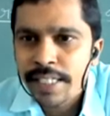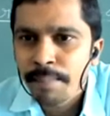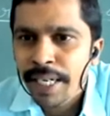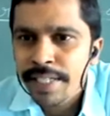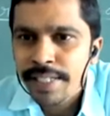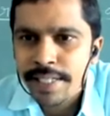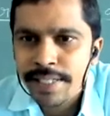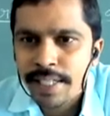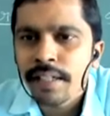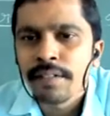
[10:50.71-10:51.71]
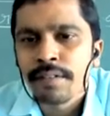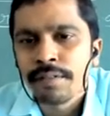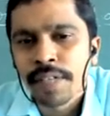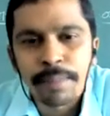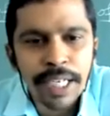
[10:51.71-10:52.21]
Somebody is texted.
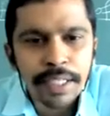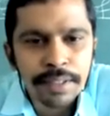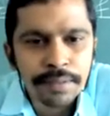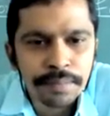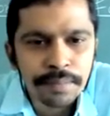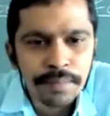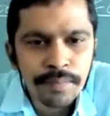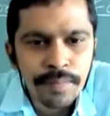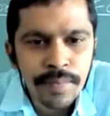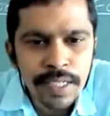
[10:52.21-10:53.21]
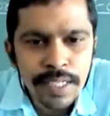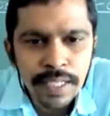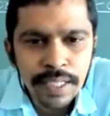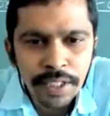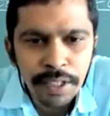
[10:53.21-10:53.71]
Wait a minute. Sir,
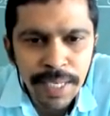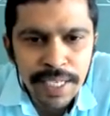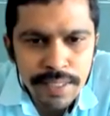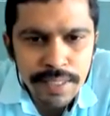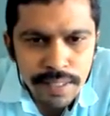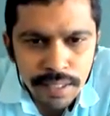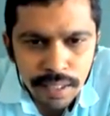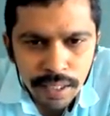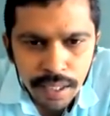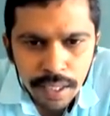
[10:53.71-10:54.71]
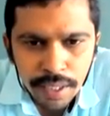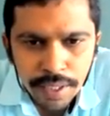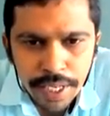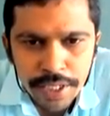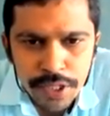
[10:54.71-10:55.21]
can you please
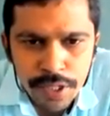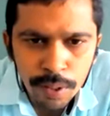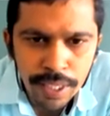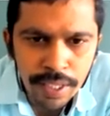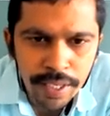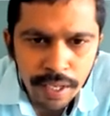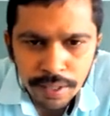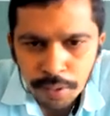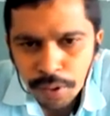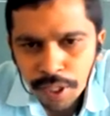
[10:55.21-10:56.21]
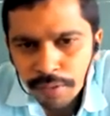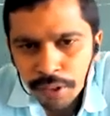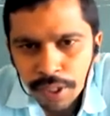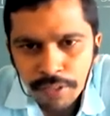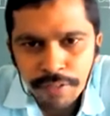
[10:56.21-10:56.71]
teach slowly? Yeah, okay,
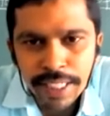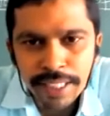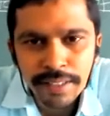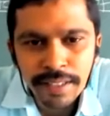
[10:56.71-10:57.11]
okay, fine.